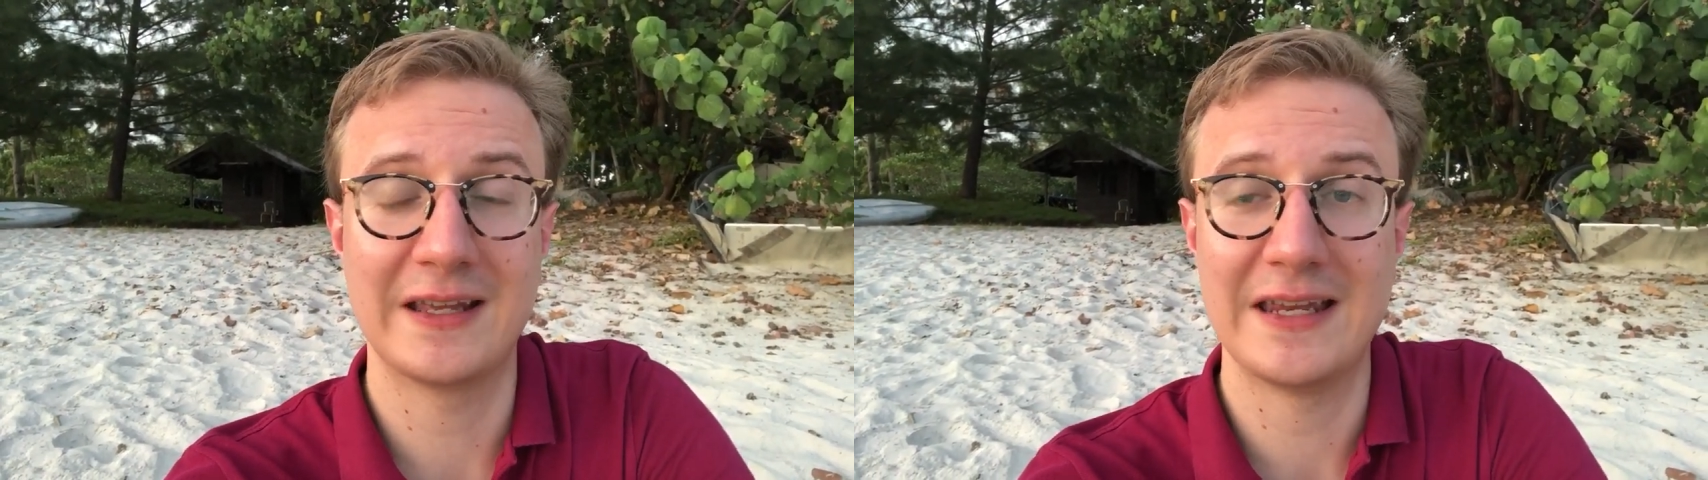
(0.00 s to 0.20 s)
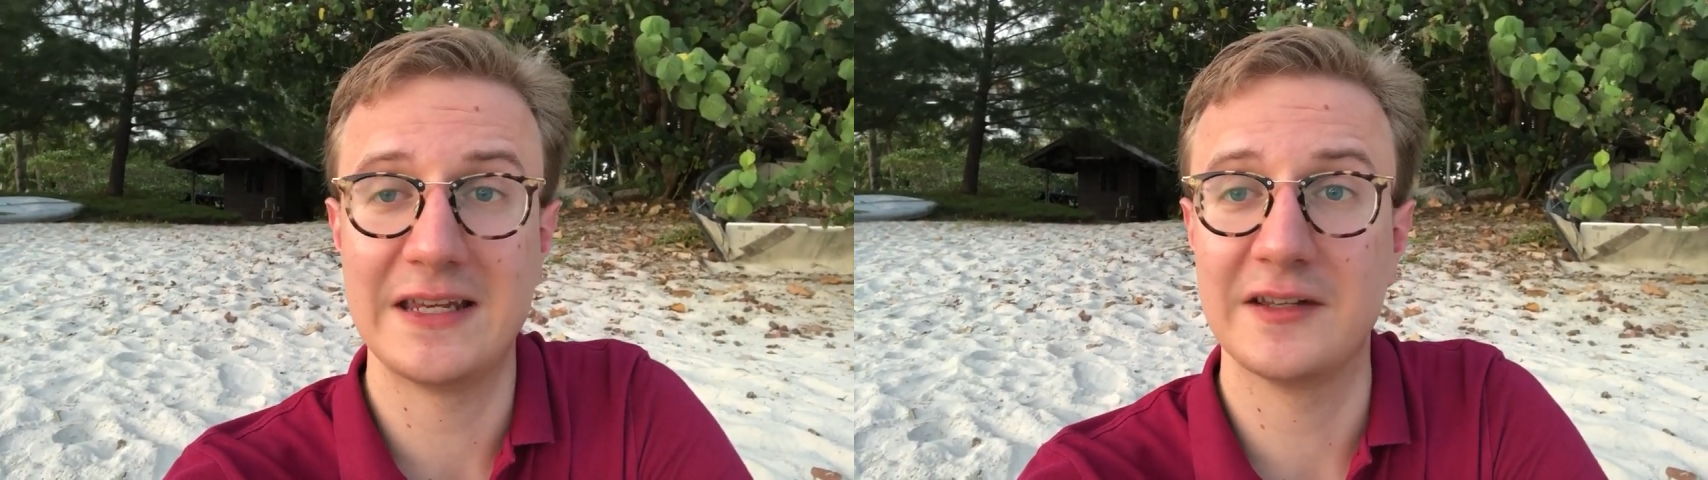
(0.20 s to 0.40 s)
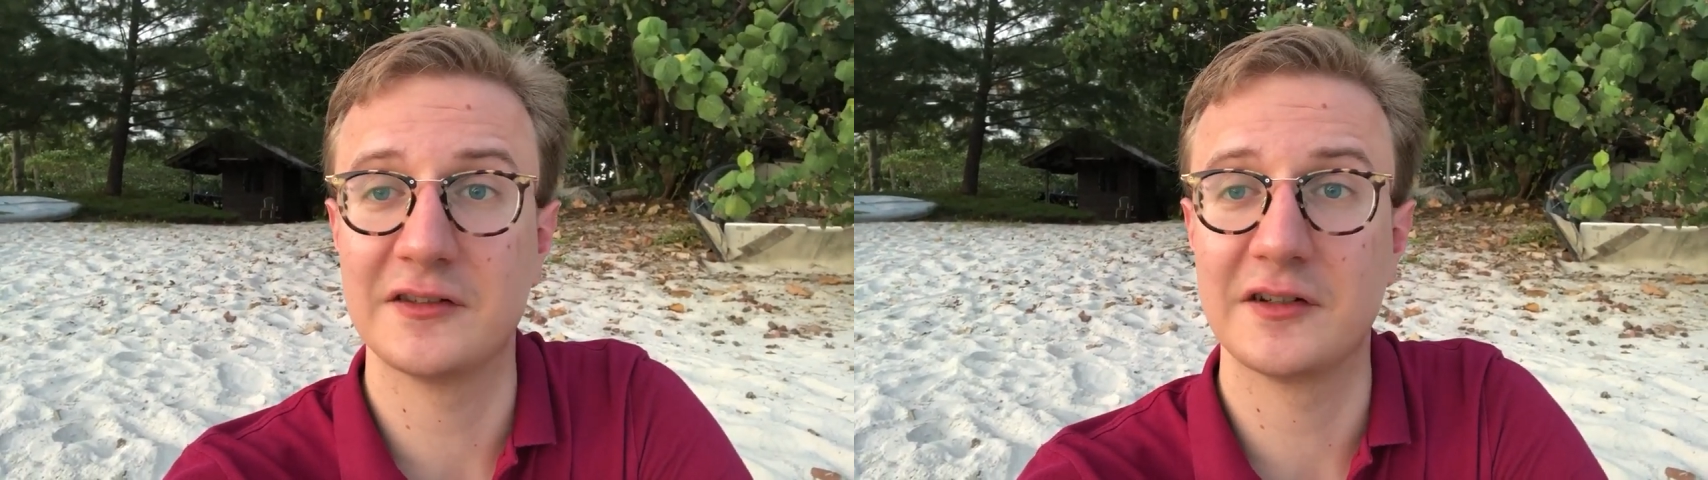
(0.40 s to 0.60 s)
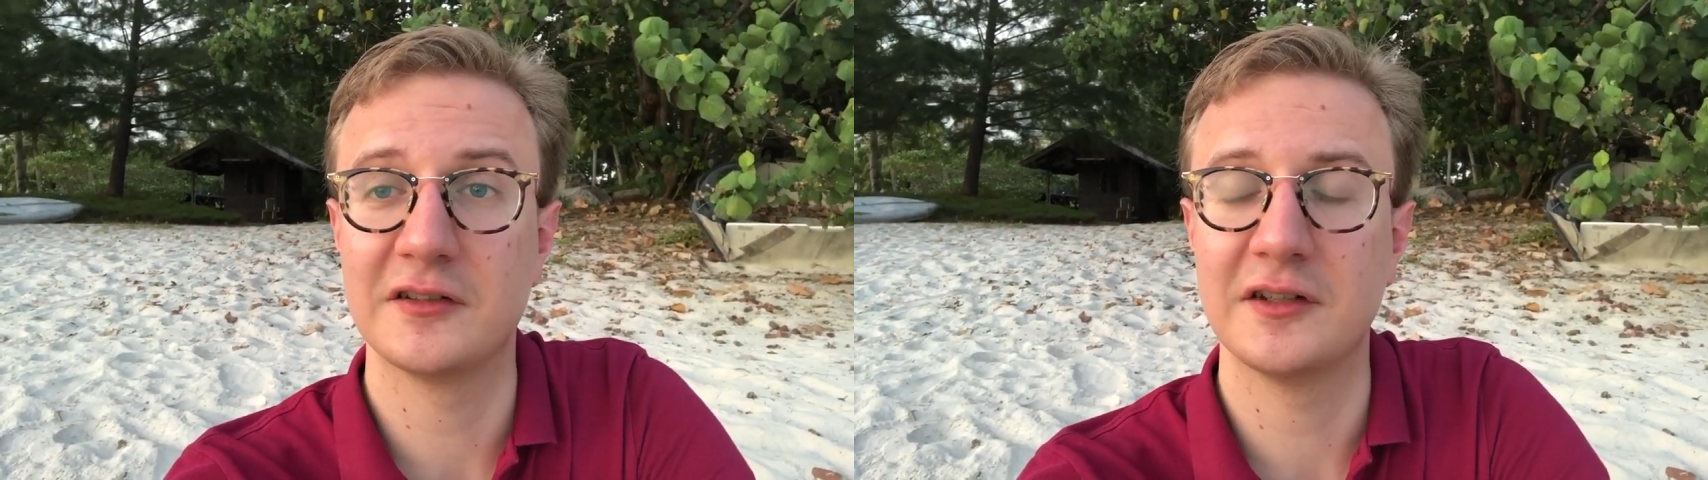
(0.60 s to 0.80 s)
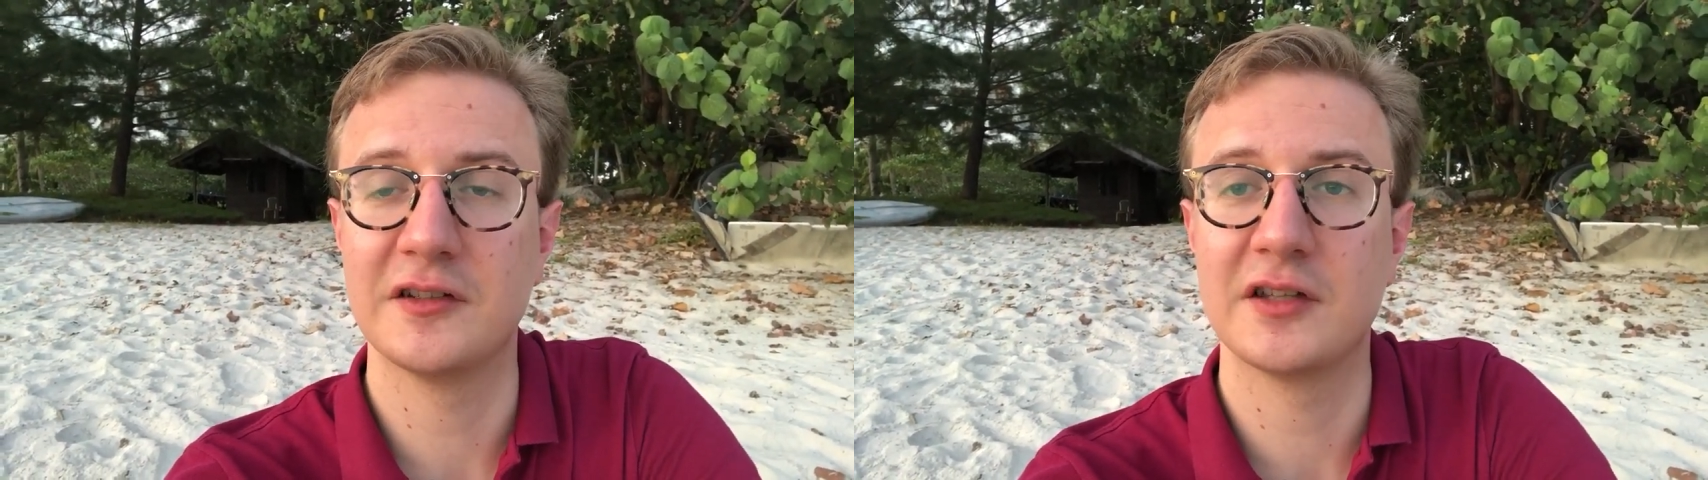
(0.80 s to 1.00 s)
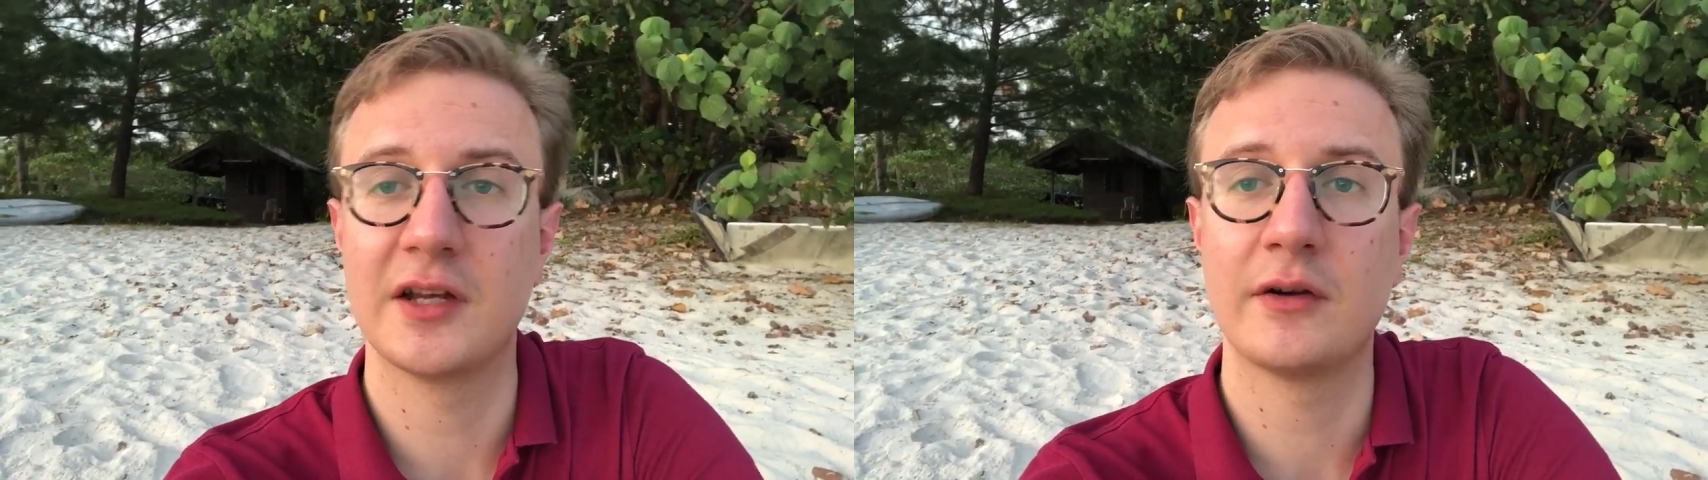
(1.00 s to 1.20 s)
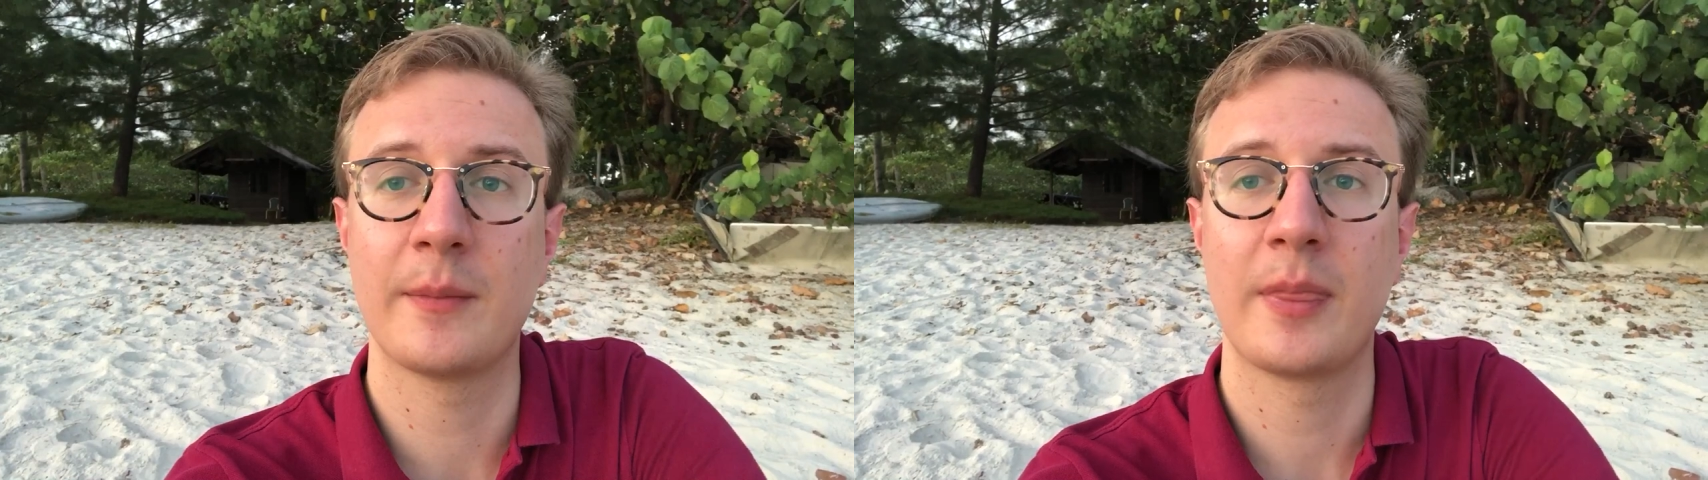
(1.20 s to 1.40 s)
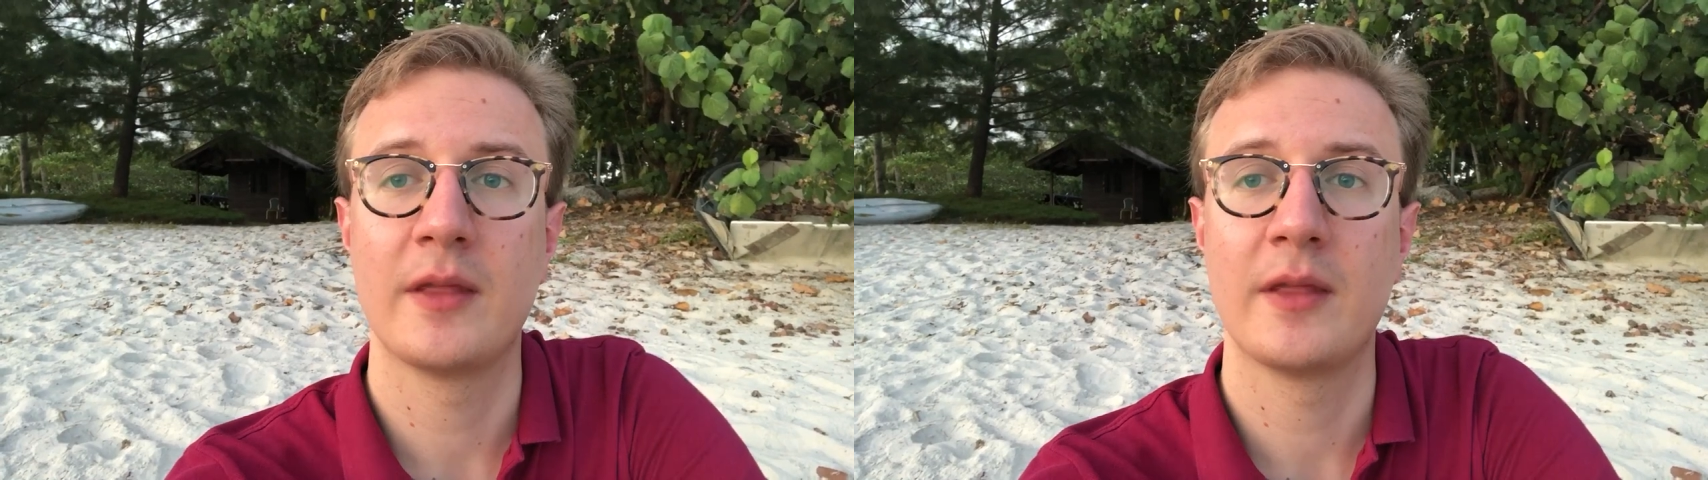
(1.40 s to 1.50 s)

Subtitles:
Canadian citizen, etc.,